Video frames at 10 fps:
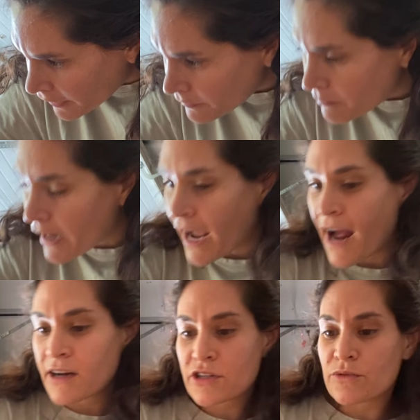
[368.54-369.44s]

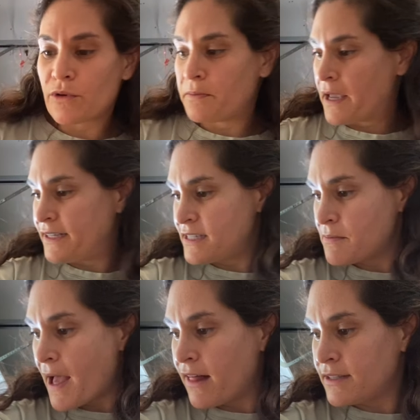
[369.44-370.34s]
painting
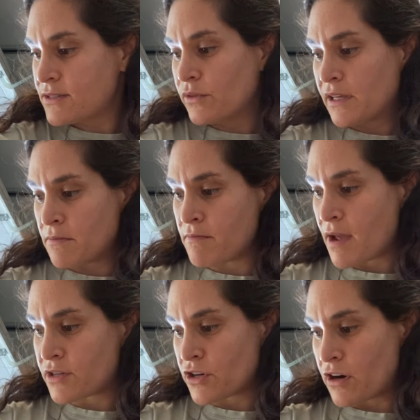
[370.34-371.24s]
palettes only
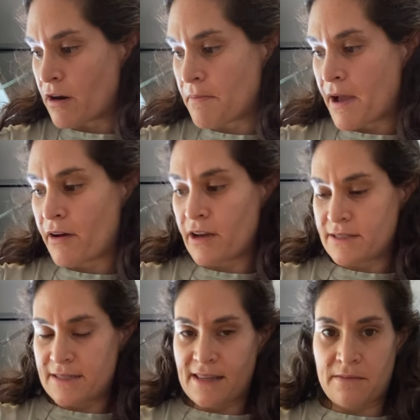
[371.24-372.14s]
measure about 1.5
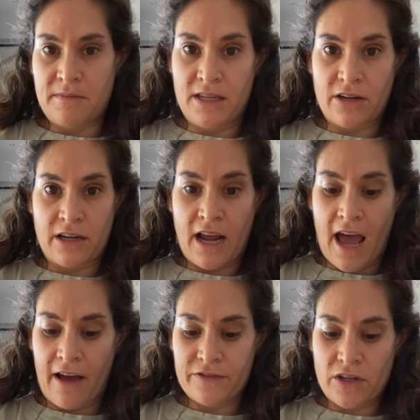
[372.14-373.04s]

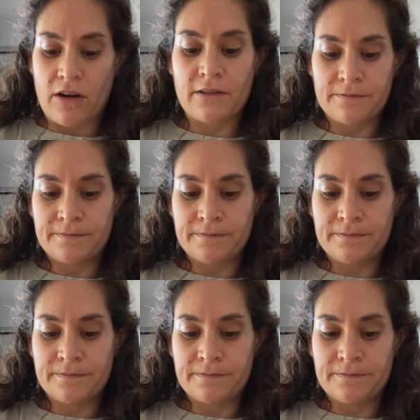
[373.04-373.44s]
centimeters tall.